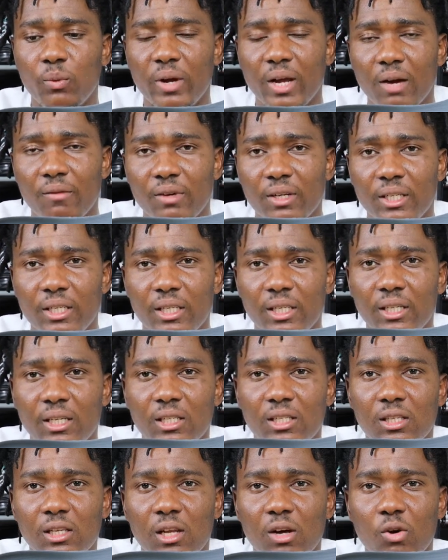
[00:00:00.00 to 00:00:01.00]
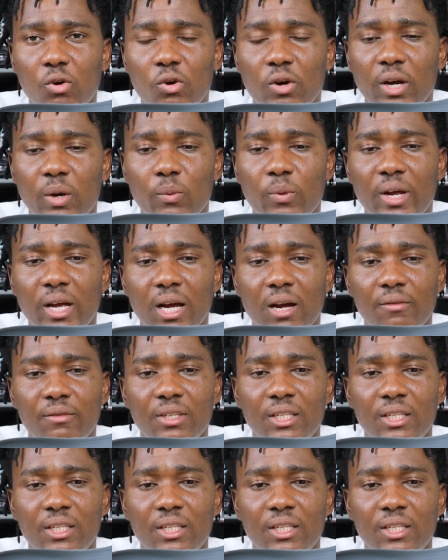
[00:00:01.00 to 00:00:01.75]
we have Adidas logo, and we have